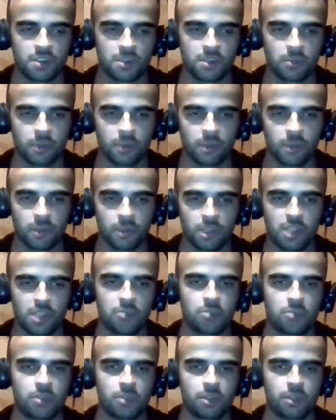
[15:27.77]
I'm gonna keep
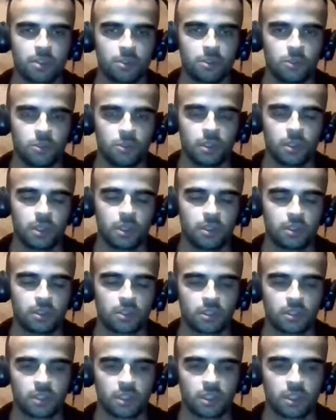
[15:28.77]
doing it,
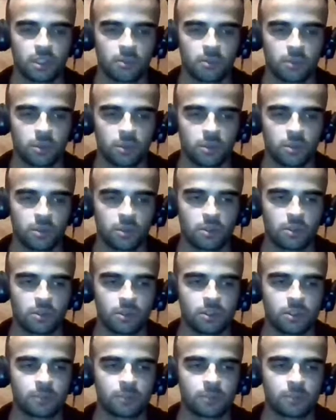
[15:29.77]
and I'm gonna,